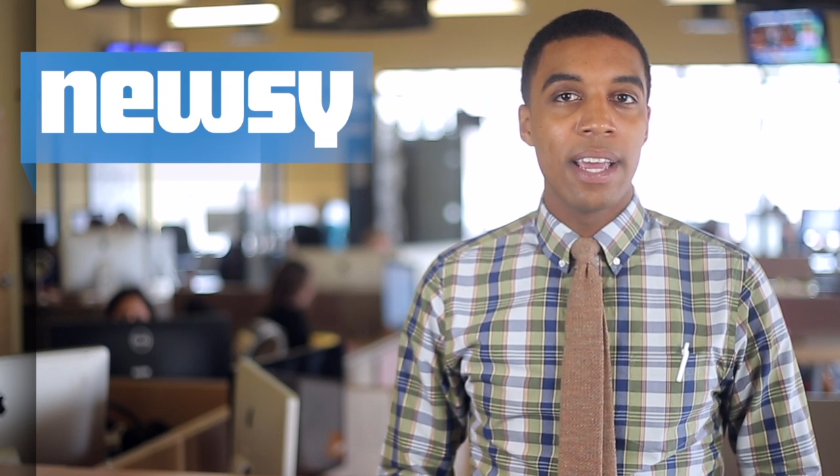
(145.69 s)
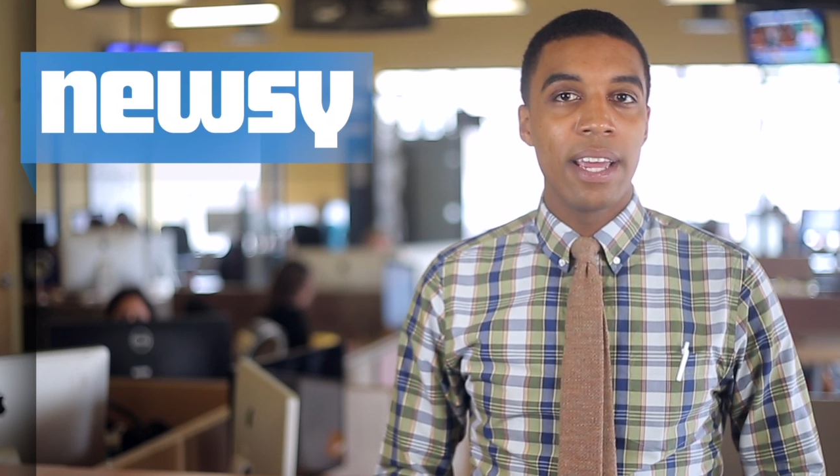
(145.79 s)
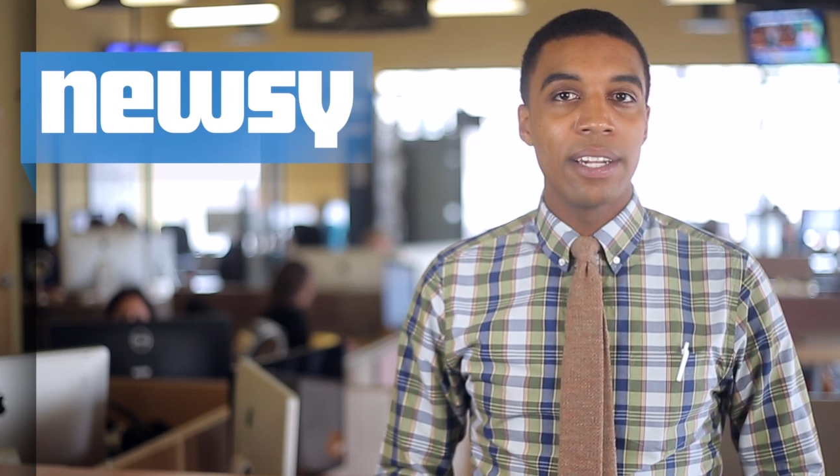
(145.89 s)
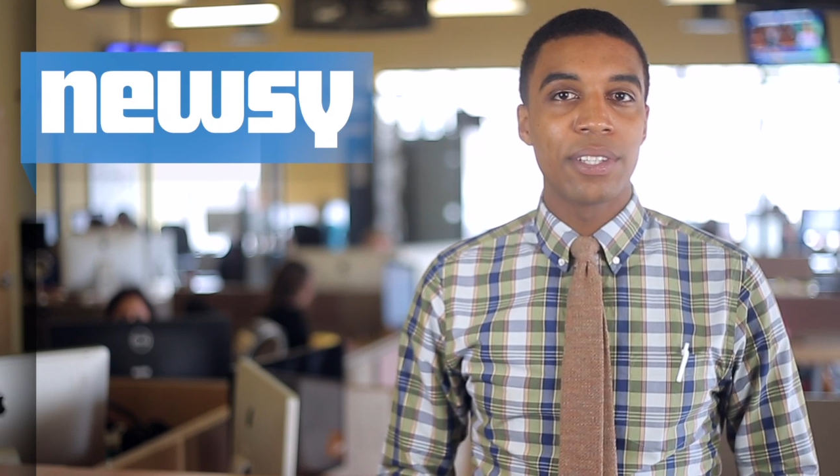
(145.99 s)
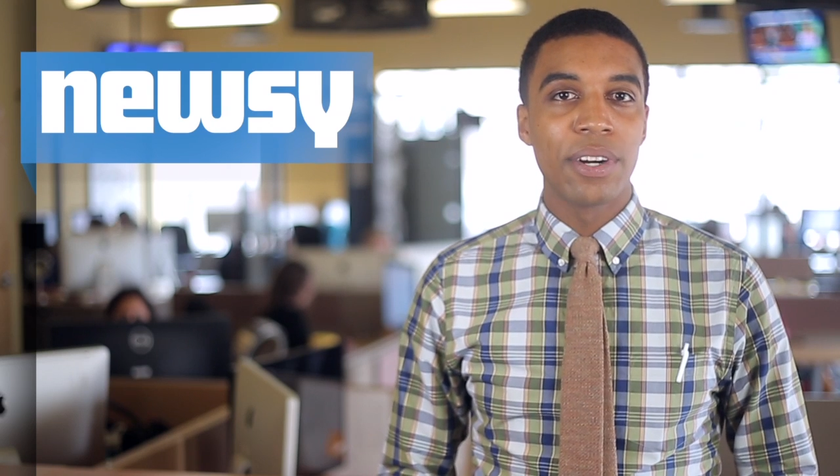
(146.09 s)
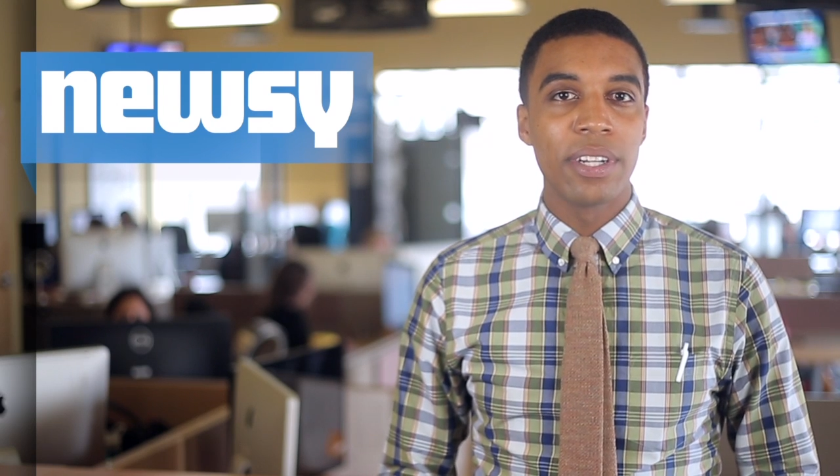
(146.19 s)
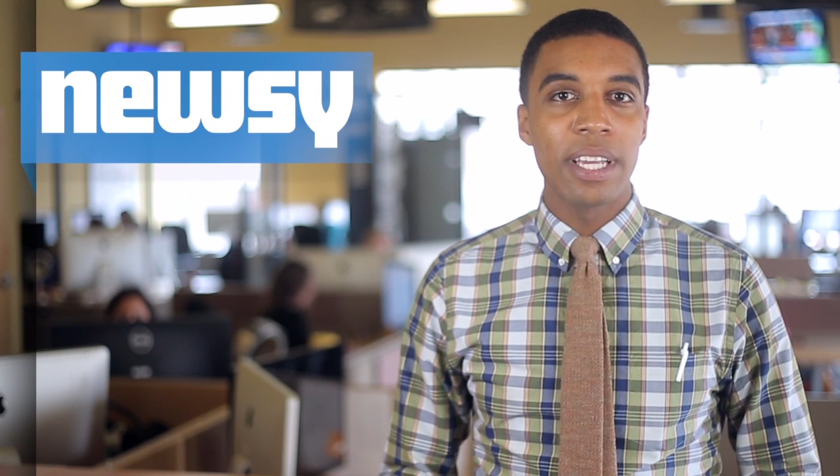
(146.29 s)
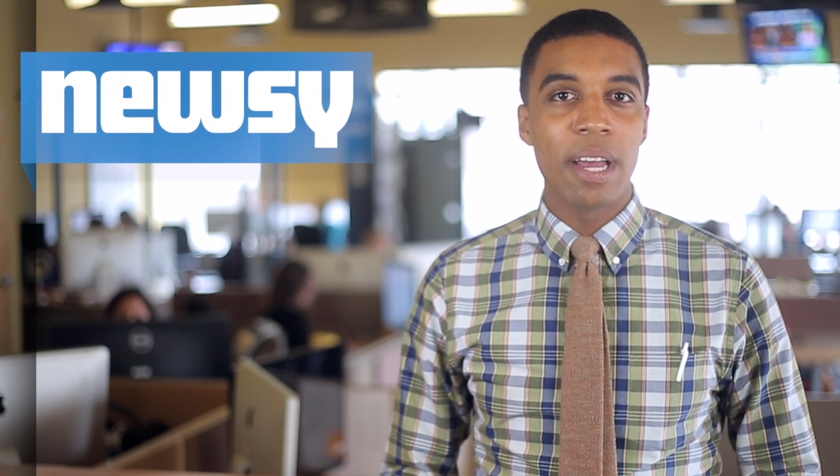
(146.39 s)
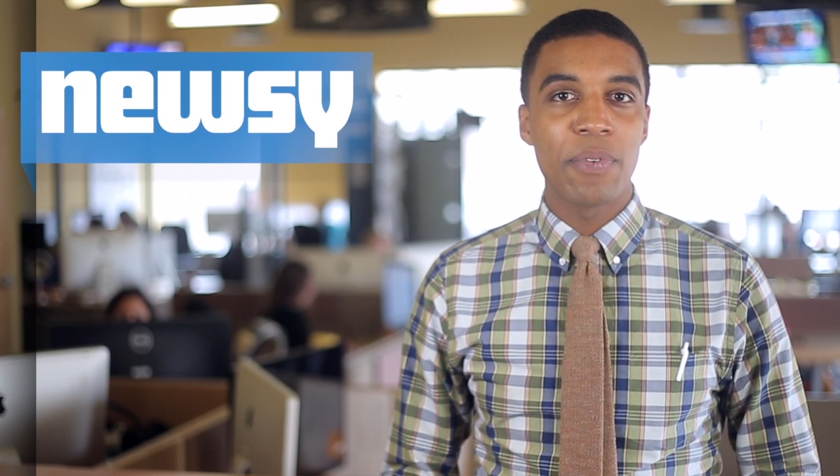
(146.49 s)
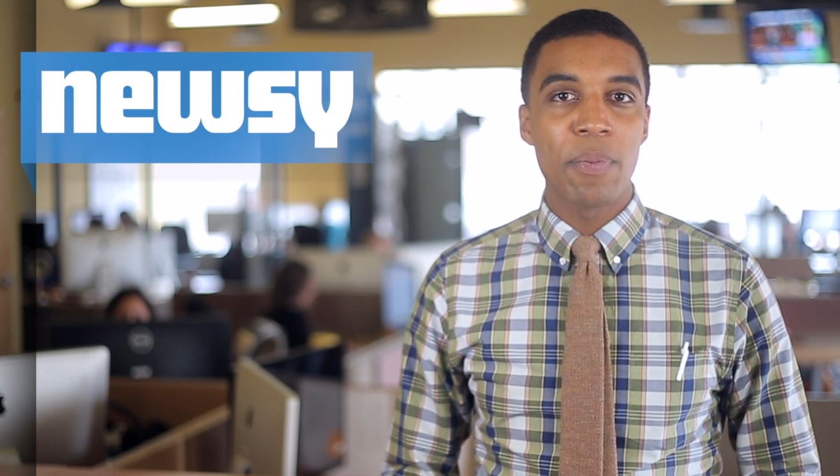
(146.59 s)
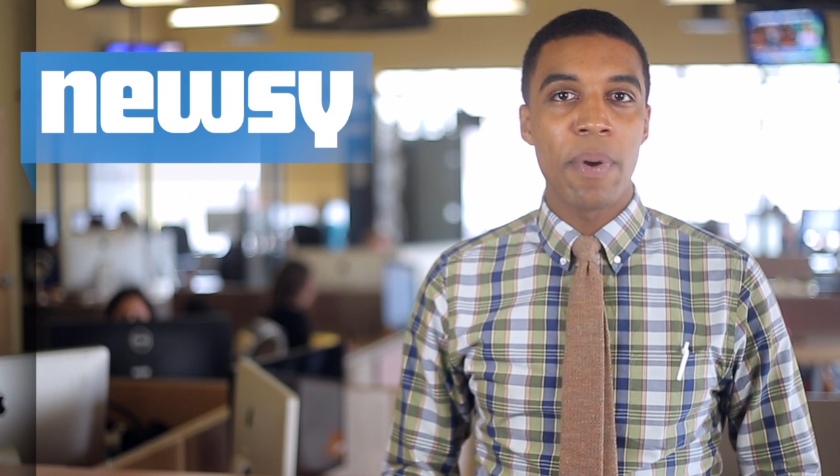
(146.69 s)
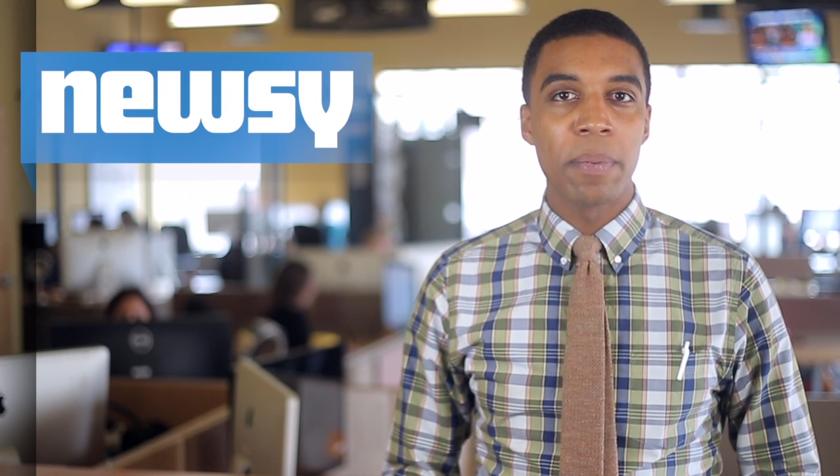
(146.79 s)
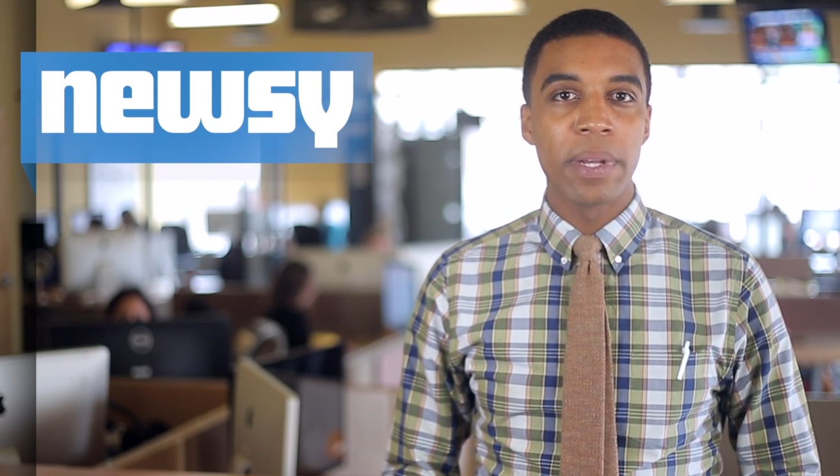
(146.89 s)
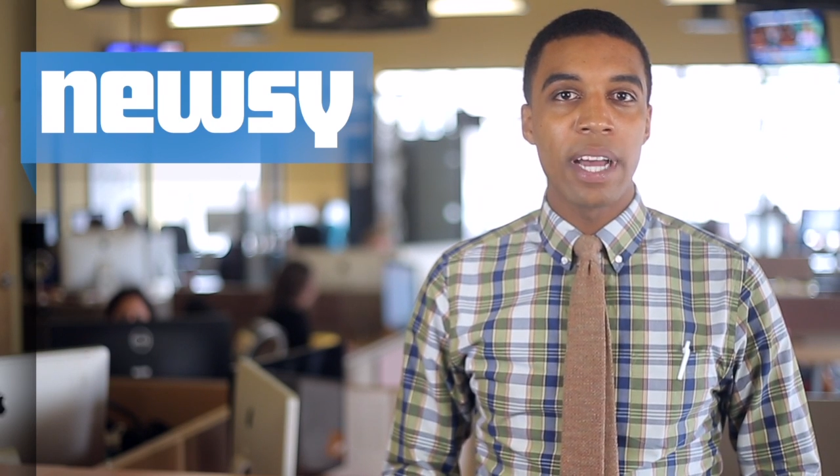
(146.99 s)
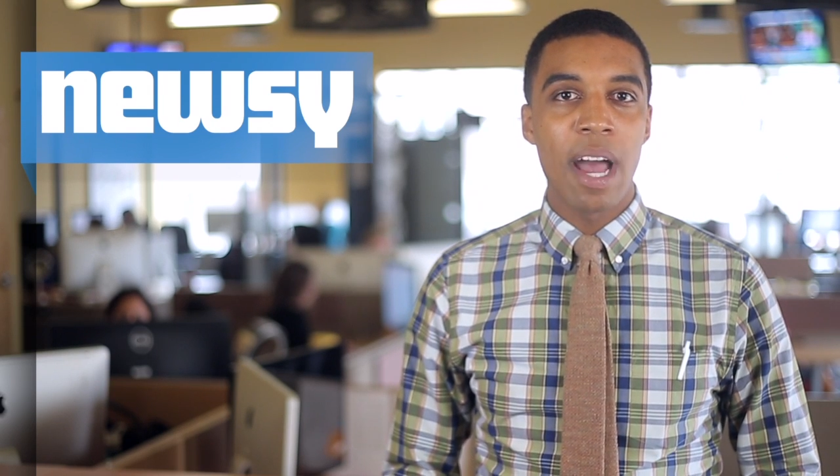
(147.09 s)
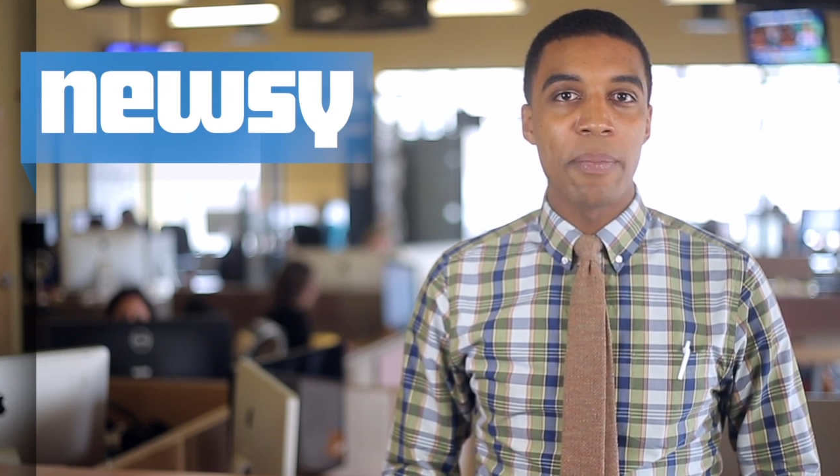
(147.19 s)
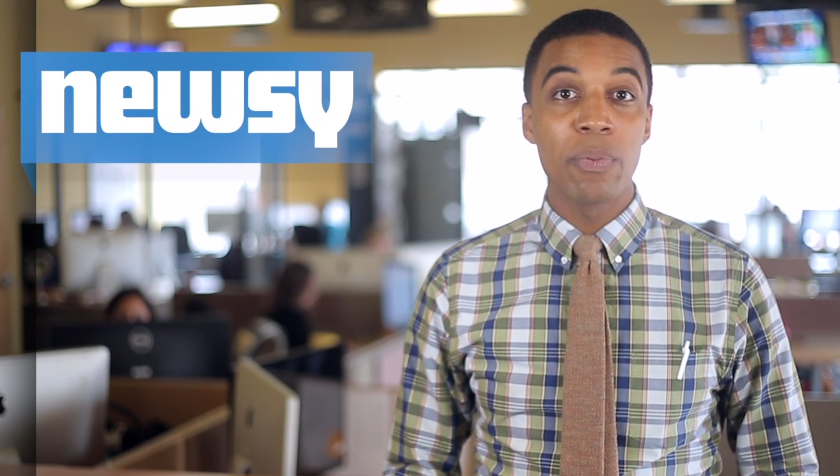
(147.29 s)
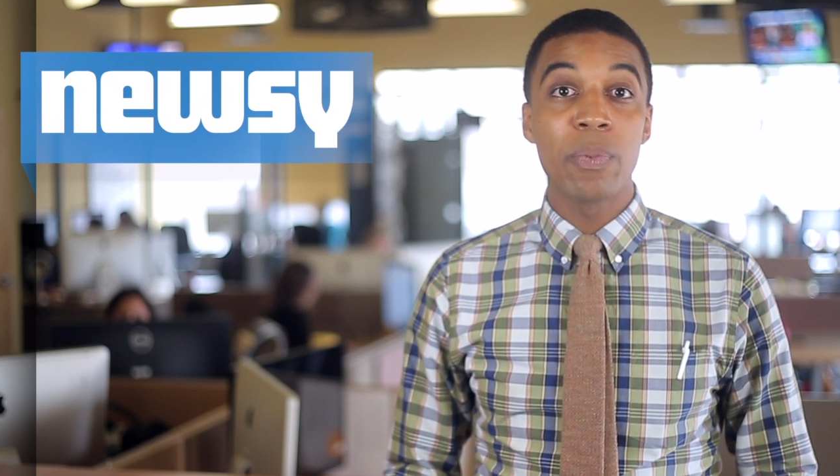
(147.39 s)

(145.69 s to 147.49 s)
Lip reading: It is currently up for public comment,